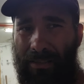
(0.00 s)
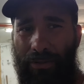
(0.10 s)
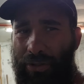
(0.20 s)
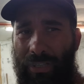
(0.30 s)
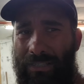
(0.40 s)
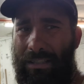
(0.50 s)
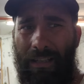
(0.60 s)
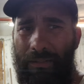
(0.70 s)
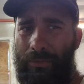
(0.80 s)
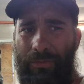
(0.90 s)
they're shit and
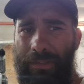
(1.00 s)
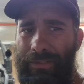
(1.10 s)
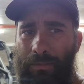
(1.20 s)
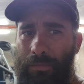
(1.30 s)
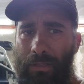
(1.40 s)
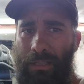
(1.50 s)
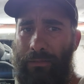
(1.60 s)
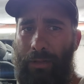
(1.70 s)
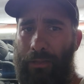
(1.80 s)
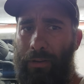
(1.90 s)
I don't trust them. I'd
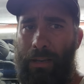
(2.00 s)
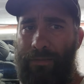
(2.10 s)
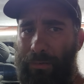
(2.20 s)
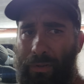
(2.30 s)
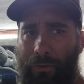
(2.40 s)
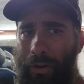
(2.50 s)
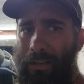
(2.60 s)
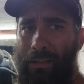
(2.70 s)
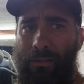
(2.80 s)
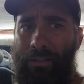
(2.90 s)
rather have something
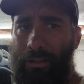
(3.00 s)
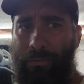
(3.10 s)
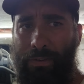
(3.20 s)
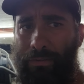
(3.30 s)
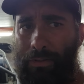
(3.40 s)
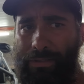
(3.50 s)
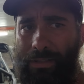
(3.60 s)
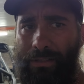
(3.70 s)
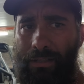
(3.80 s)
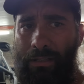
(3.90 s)
cranked down to like 50 or
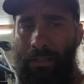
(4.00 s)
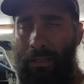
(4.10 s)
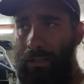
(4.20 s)
60,